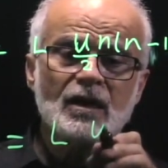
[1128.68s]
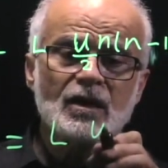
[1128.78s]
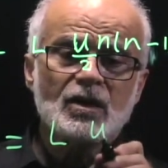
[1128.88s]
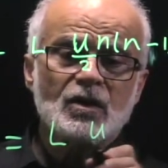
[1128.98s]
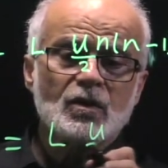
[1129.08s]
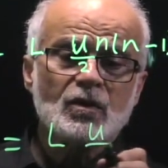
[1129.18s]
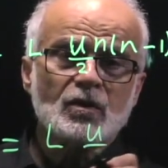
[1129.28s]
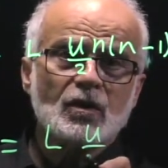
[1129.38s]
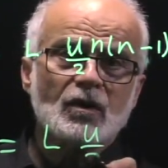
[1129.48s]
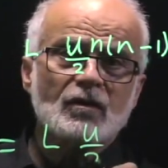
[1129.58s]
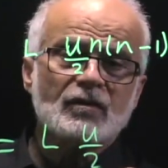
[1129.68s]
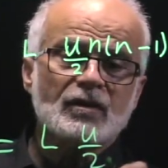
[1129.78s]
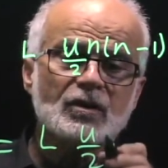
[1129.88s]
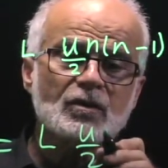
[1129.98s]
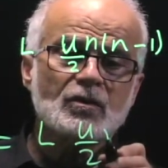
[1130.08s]
U over
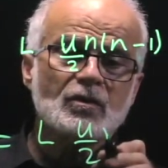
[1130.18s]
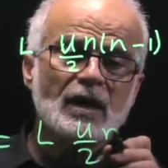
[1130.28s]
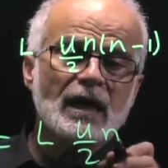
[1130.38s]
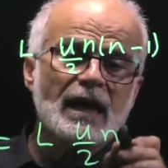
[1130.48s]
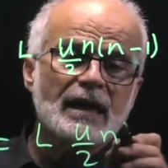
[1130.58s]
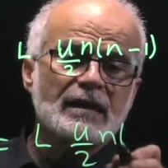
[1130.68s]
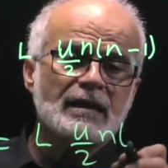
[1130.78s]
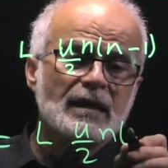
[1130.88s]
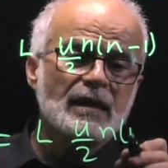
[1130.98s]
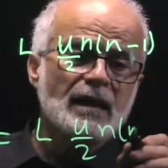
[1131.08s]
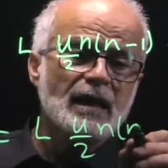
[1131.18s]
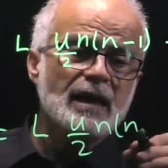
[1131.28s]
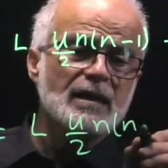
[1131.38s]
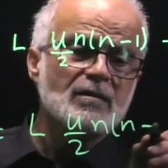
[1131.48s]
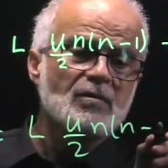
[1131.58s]
2, N,
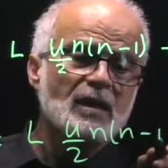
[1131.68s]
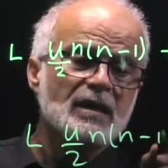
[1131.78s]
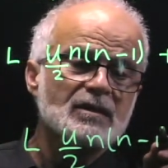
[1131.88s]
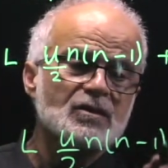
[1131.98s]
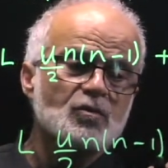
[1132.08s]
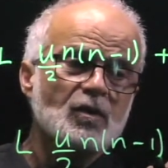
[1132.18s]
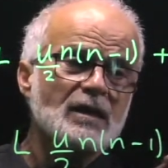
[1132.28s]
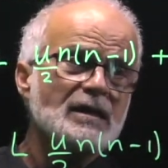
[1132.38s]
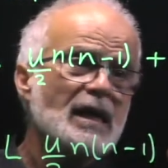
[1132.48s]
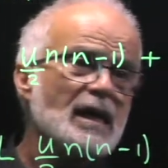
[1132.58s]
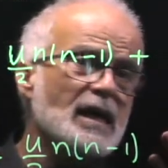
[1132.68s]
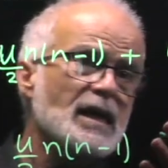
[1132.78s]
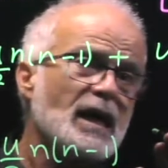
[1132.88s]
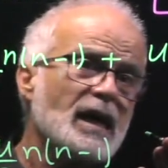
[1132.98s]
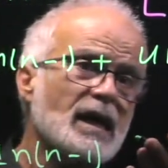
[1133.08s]
N minus 1,
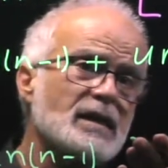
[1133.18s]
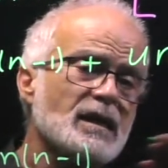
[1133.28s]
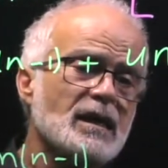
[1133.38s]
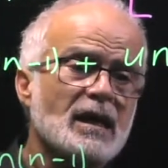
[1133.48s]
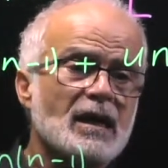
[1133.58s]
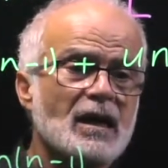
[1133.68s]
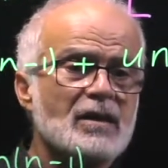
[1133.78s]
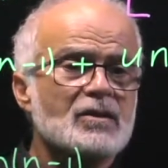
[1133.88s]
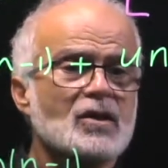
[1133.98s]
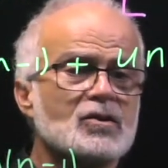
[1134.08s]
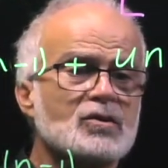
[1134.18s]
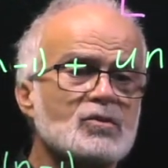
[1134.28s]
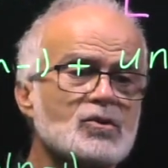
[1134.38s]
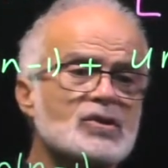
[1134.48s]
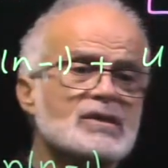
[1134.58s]
and other
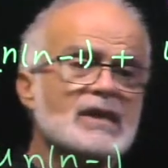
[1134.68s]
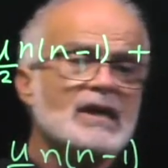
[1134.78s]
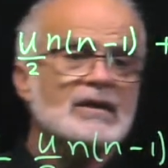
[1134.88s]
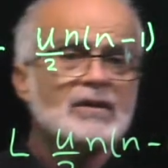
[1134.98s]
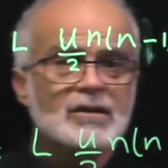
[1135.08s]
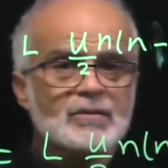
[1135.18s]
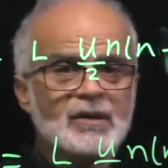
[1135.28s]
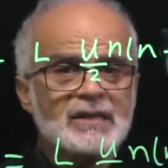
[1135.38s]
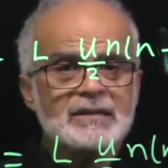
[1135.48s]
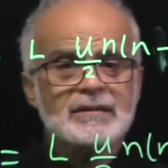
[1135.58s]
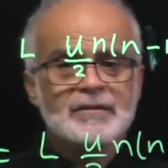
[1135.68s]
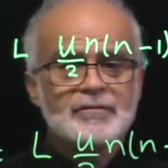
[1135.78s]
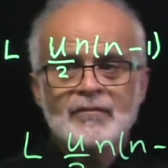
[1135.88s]
contributions are not present.